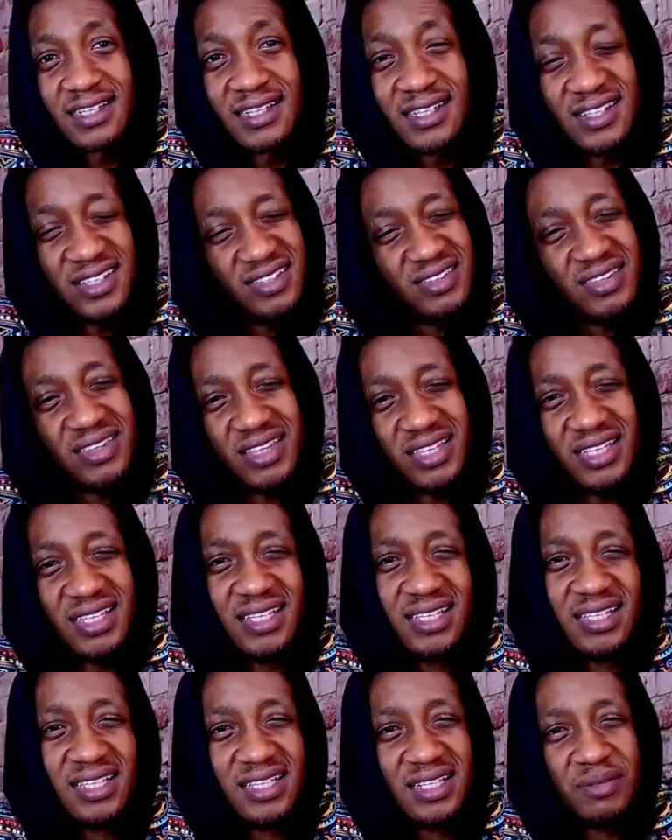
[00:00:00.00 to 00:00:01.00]
Do you
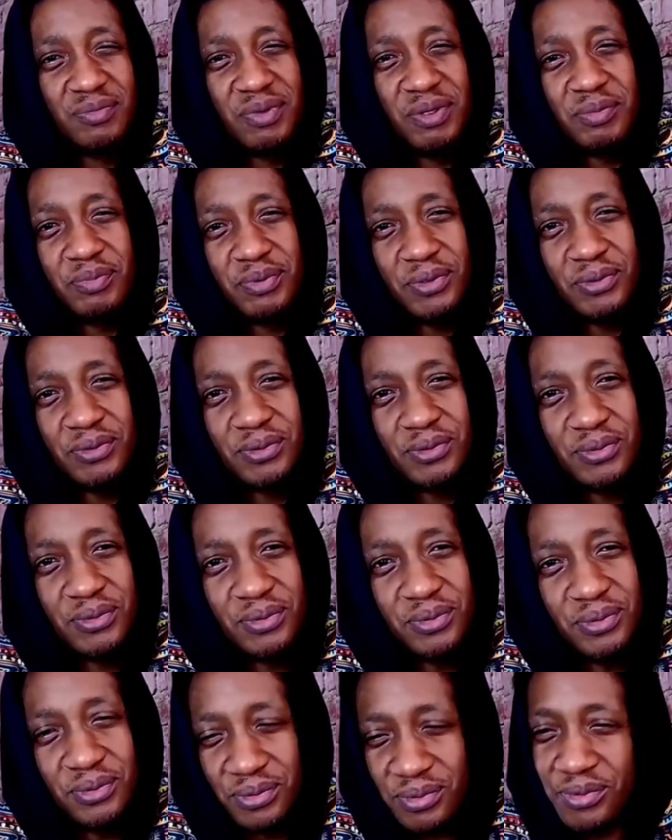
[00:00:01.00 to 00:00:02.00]
think that people
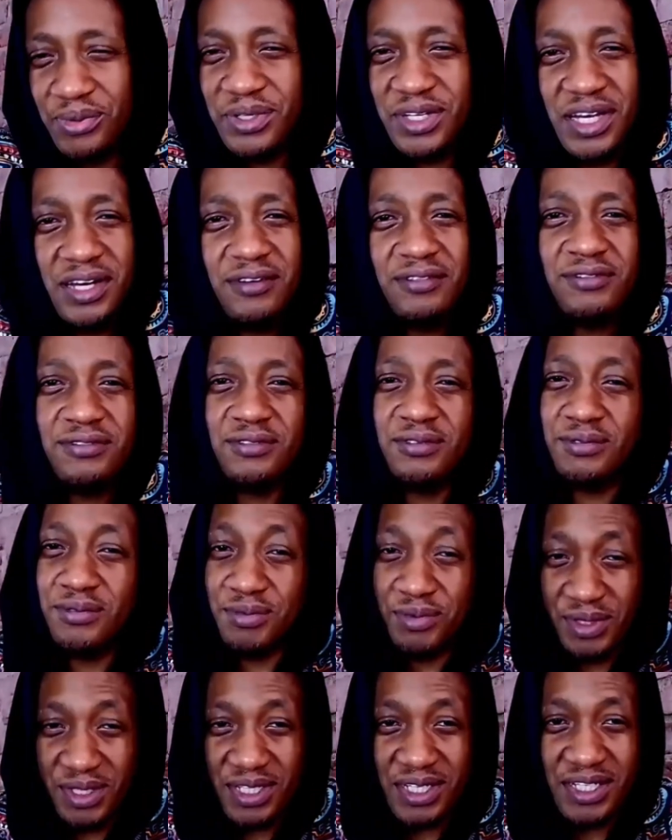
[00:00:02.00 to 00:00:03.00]
who would have
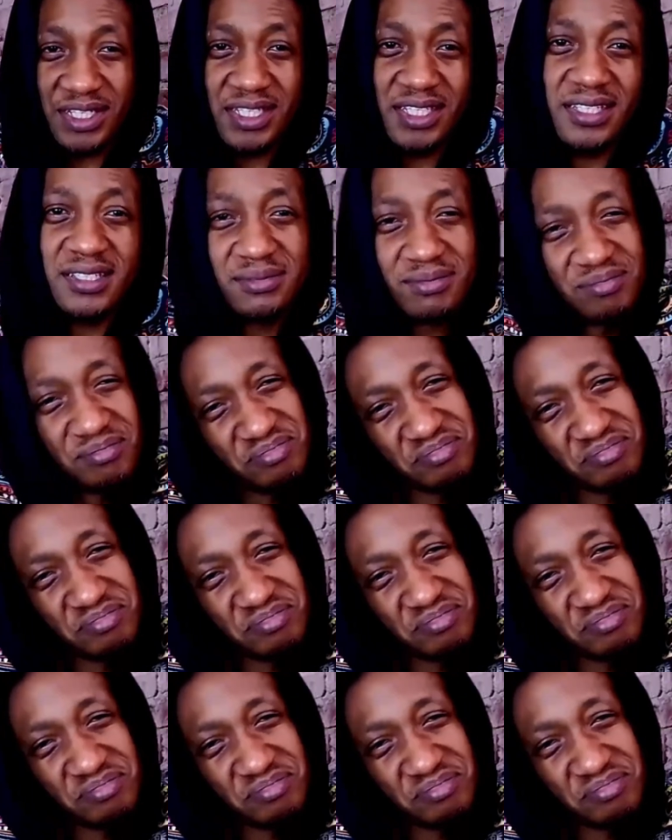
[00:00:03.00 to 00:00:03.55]
really